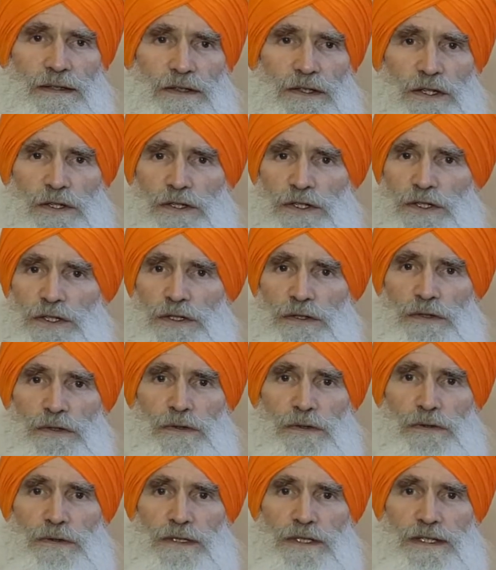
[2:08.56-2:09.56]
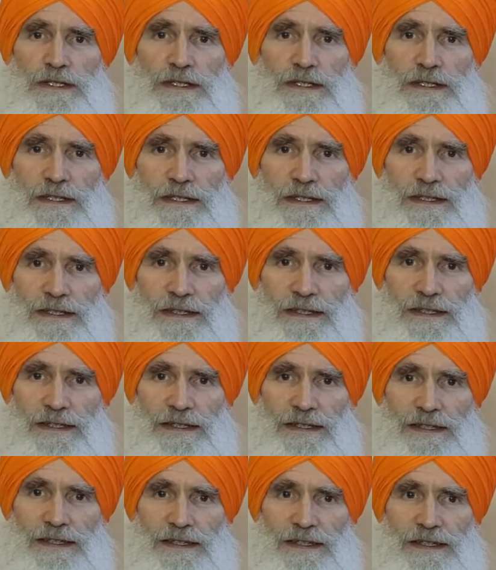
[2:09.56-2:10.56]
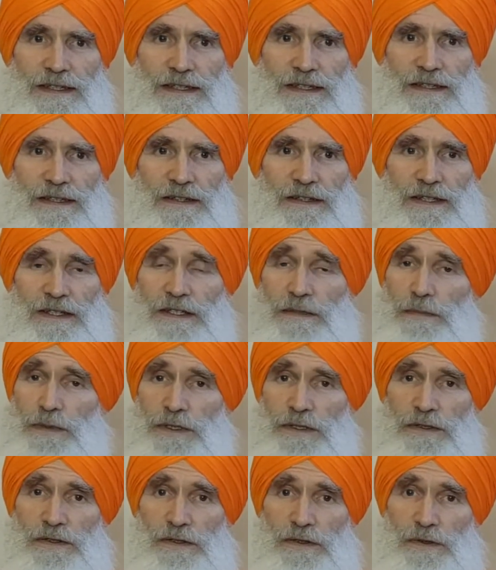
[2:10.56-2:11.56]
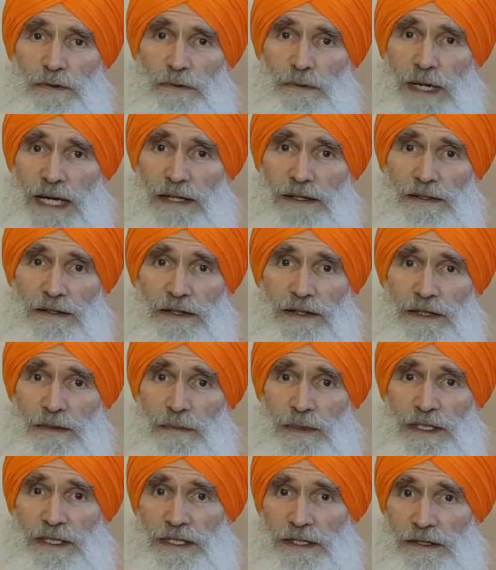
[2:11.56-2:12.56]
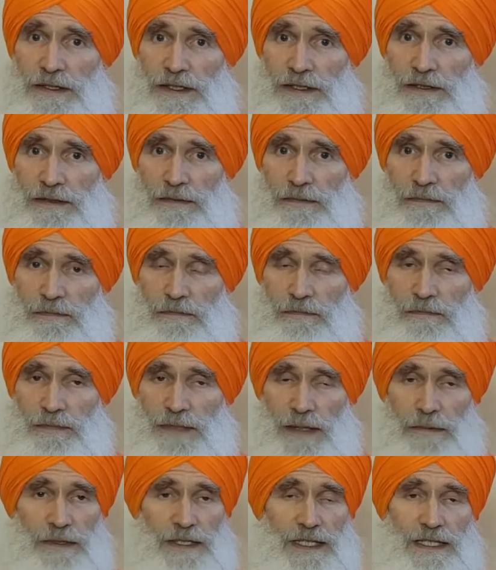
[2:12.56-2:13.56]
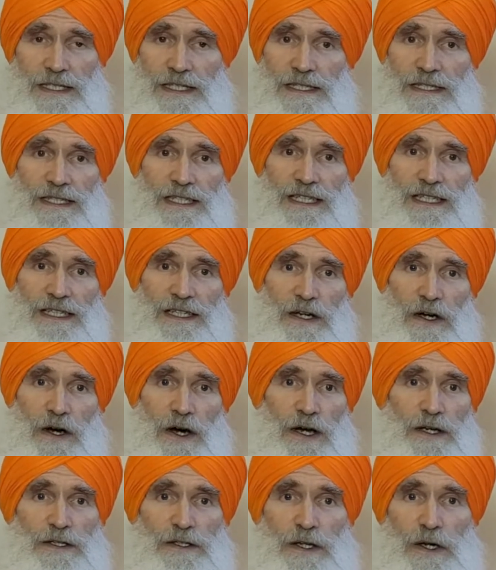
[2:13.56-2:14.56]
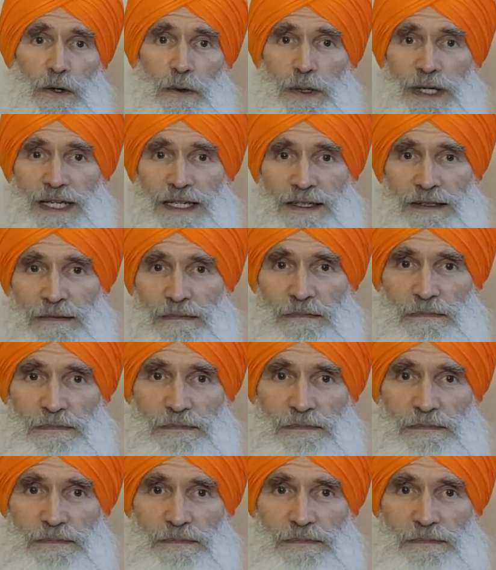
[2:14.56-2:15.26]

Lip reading: to choose the spiritual rather than the material. I mean, this is the ongoing,